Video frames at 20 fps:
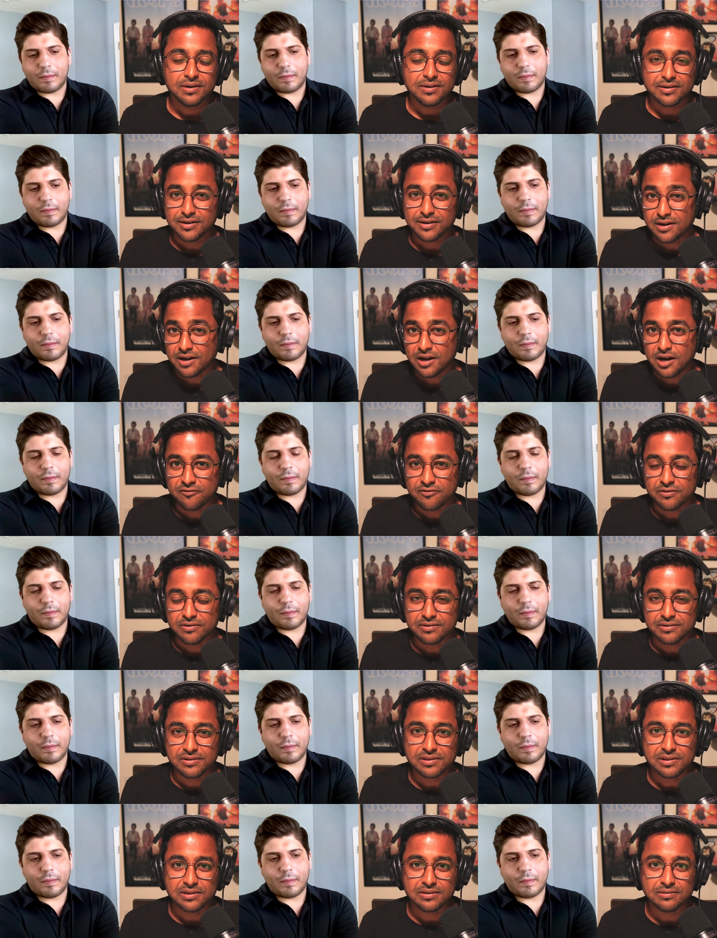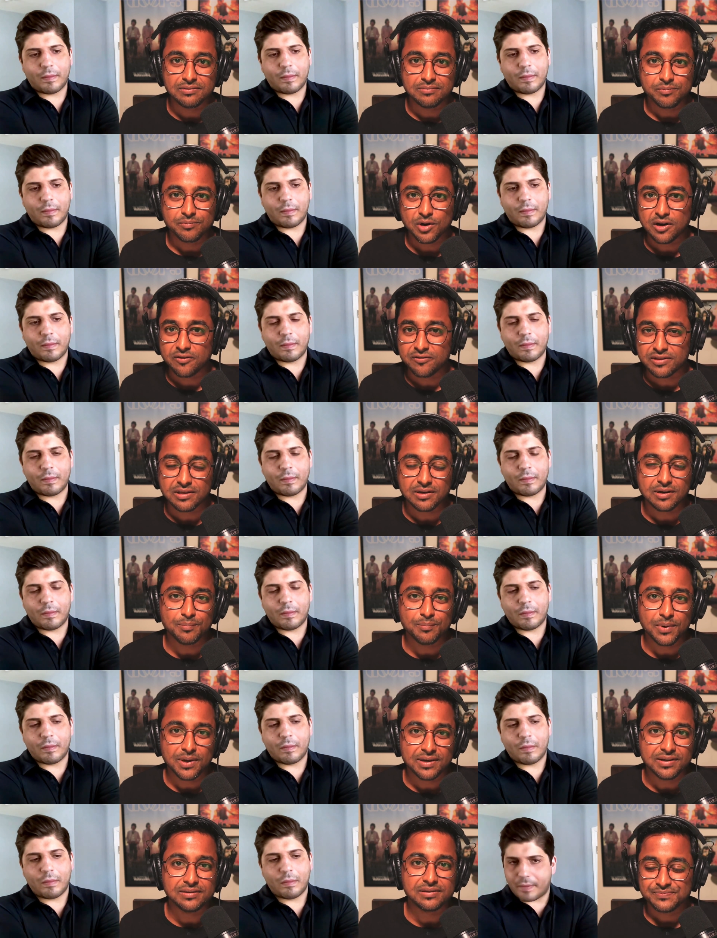Speaker 1: data governance and privacy
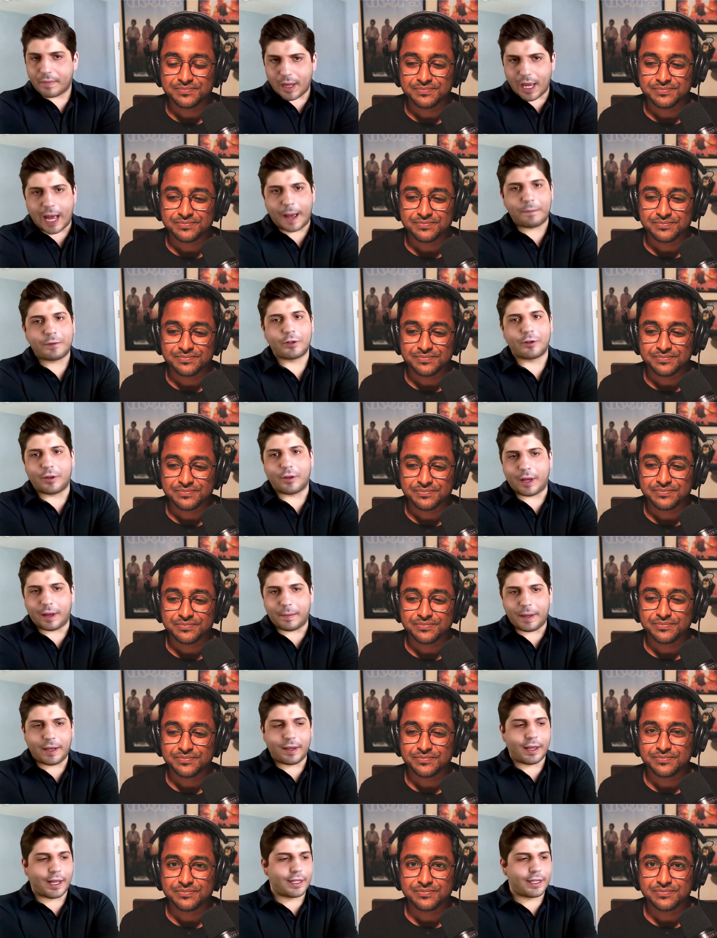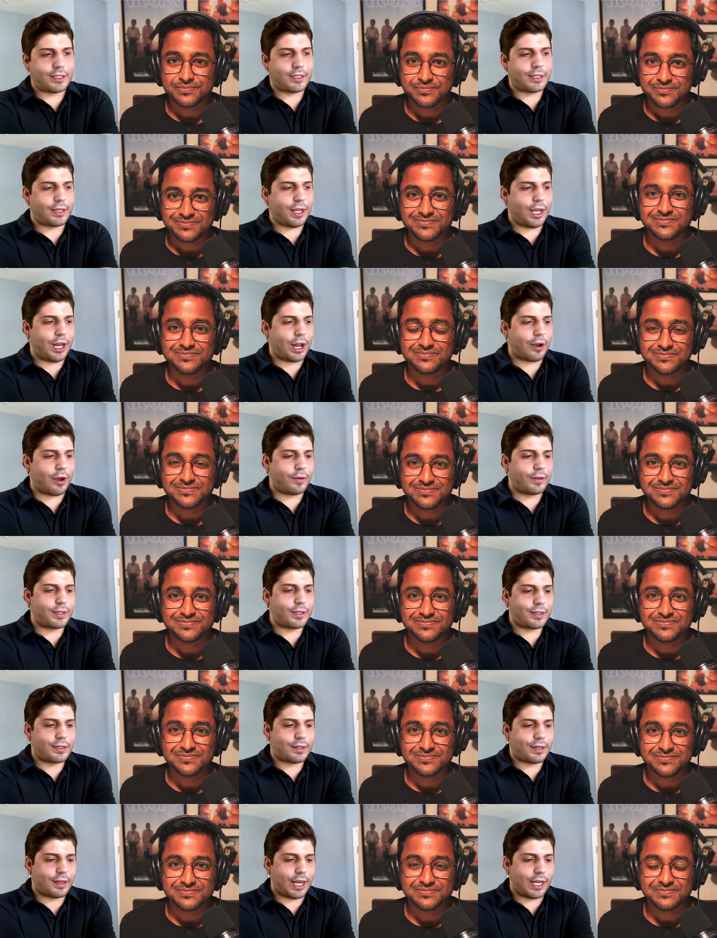compliance.
Speaker 2: Absolutely. I mean, it's, you know,
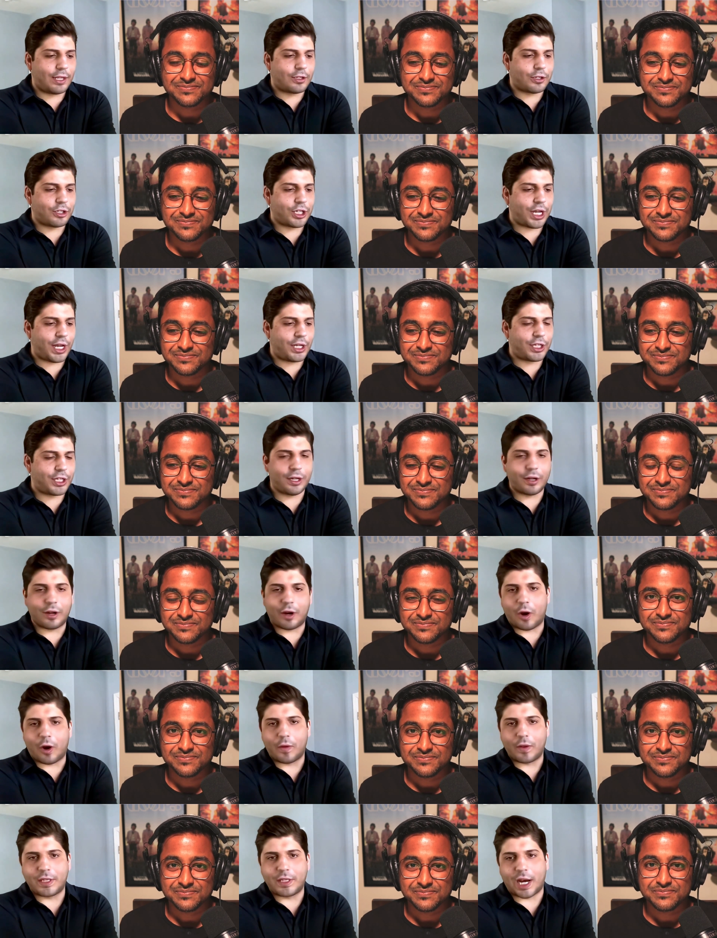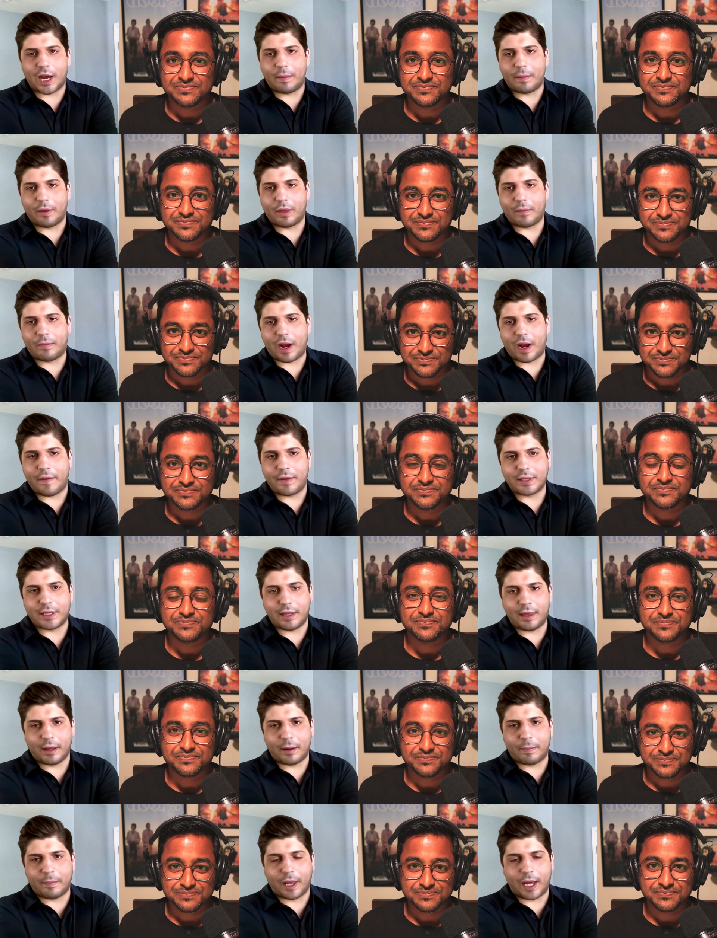it's, things are changing all the time on the privacy
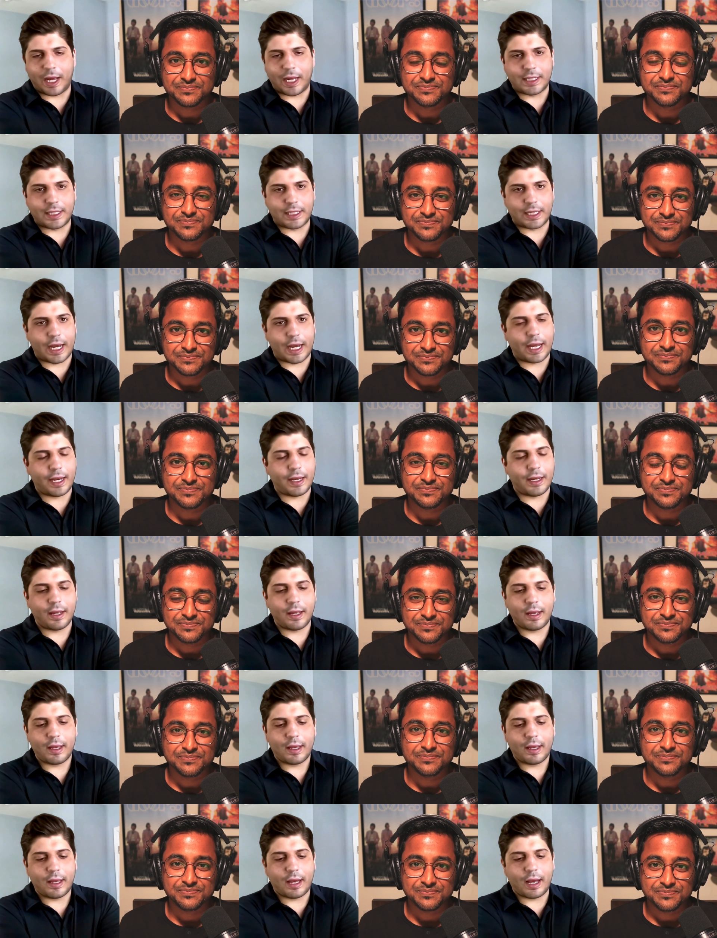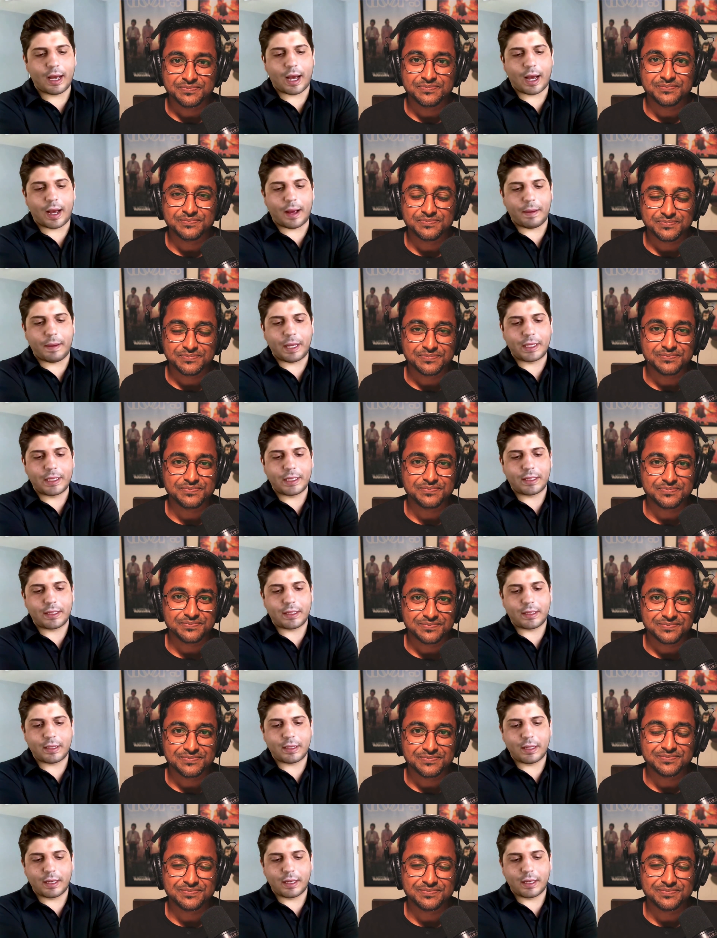and the compliance side. Uh, it's,